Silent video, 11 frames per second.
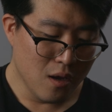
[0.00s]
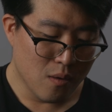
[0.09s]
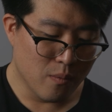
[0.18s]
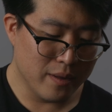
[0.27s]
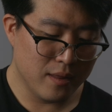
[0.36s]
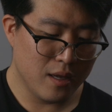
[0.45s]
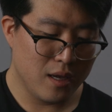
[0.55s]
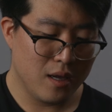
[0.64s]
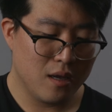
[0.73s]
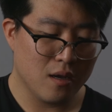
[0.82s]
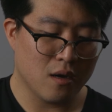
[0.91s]
when
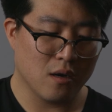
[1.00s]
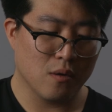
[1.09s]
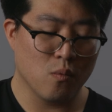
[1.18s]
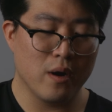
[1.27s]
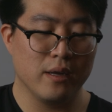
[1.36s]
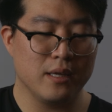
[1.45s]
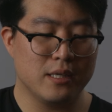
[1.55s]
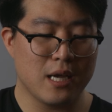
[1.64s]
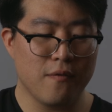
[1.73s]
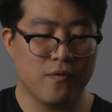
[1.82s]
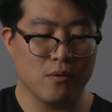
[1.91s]
they are wearing these
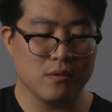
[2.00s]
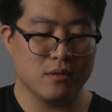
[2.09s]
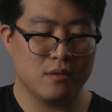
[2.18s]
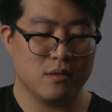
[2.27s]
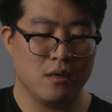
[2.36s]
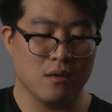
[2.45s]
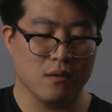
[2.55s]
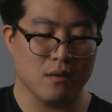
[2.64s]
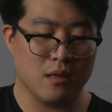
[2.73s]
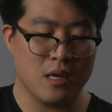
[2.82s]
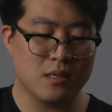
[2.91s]
headphones, you
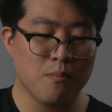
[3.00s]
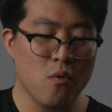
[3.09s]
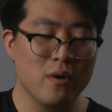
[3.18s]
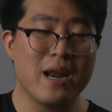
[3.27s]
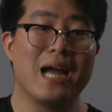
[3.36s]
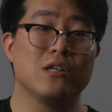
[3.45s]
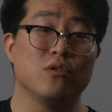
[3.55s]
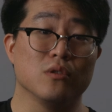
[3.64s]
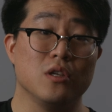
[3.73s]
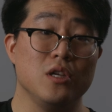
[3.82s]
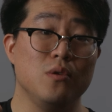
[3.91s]
know, it's more
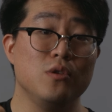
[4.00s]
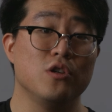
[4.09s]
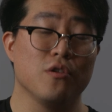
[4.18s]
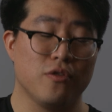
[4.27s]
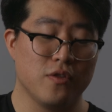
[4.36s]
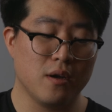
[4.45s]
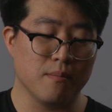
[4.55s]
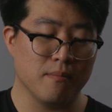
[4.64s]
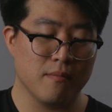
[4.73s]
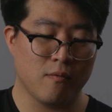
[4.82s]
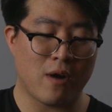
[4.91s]
natural to use your
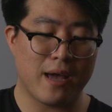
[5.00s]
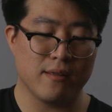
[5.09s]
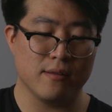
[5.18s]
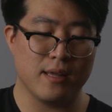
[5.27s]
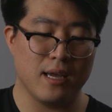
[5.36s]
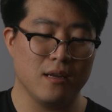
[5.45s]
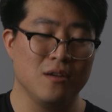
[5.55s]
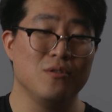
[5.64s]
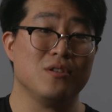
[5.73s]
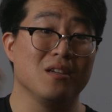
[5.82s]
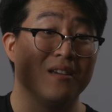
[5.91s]
thumb rather than
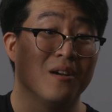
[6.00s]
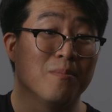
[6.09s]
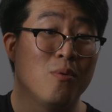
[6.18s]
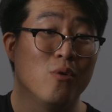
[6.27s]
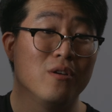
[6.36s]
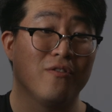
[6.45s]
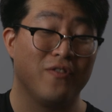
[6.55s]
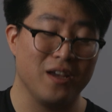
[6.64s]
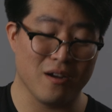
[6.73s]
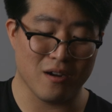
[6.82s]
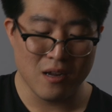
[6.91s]
using your pointer
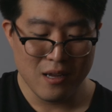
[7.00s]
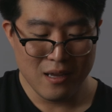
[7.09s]
finger.